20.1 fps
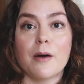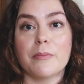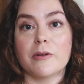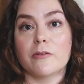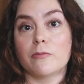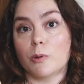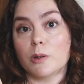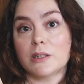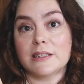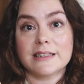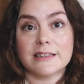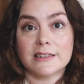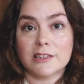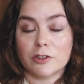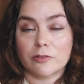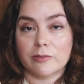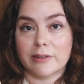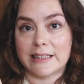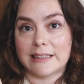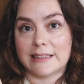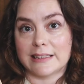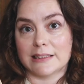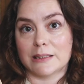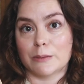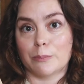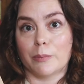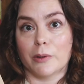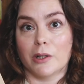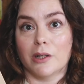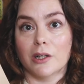Been wanting to read
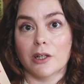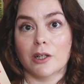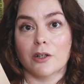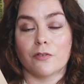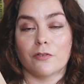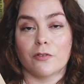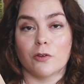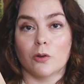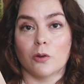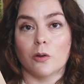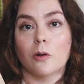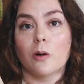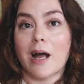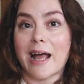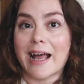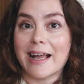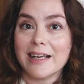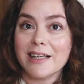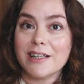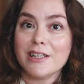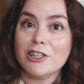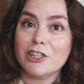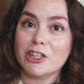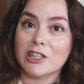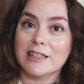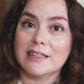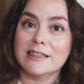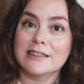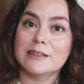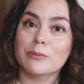this book for
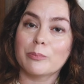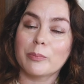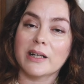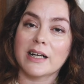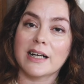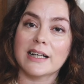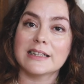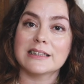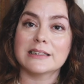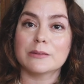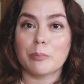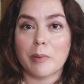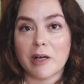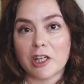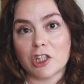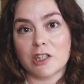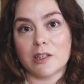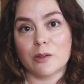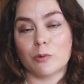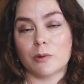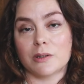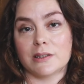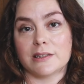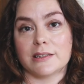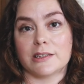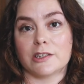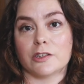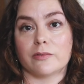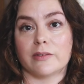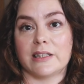ages, but I especially
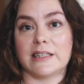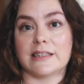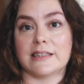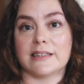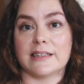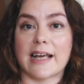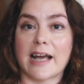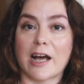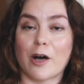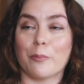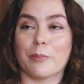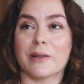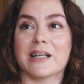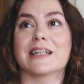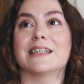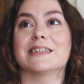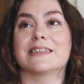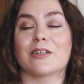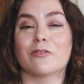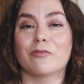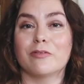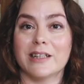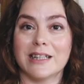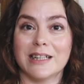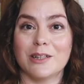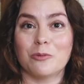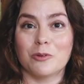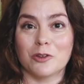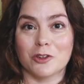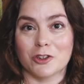wanted to read it now because I
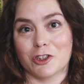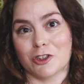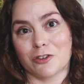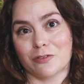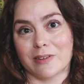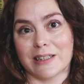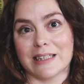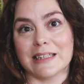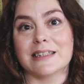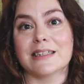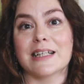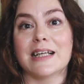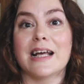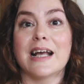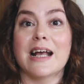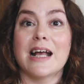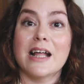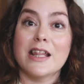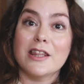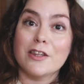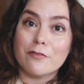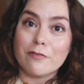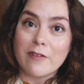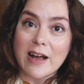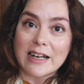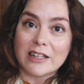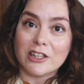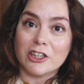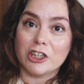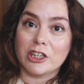really want to read The
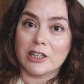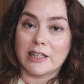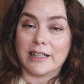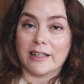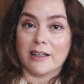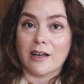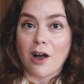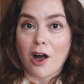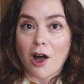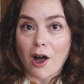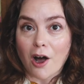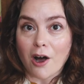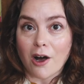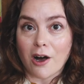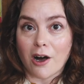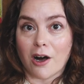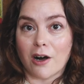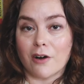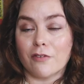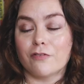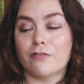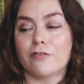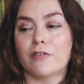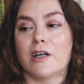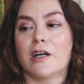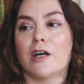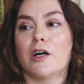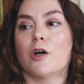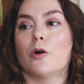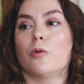Vanishing Half,
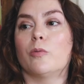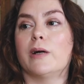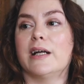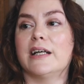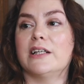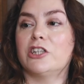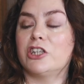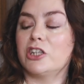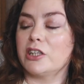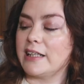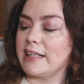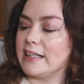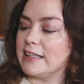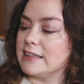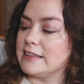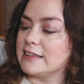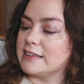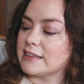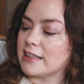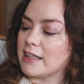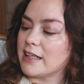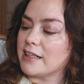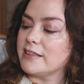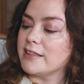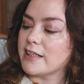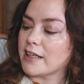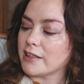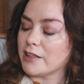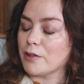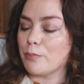which is
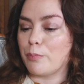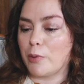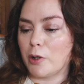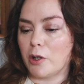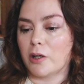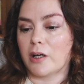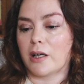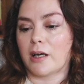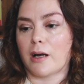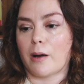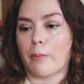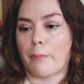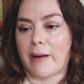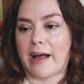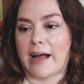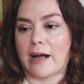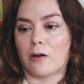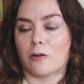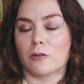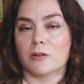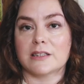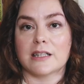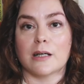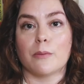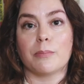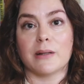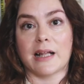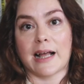another book about a